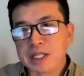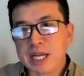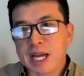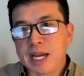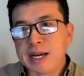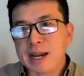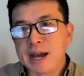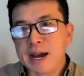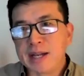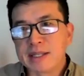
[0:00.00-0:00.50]

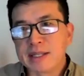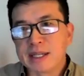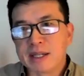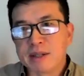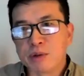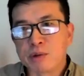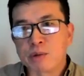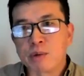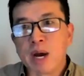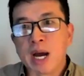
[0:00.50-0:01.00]
anazic,
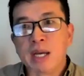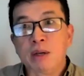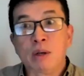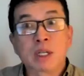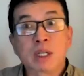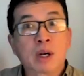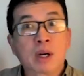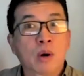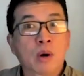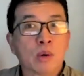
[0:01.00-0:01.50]
dry, or
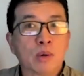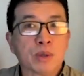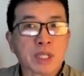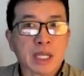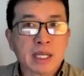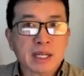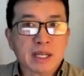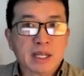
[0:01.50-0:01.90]
cold,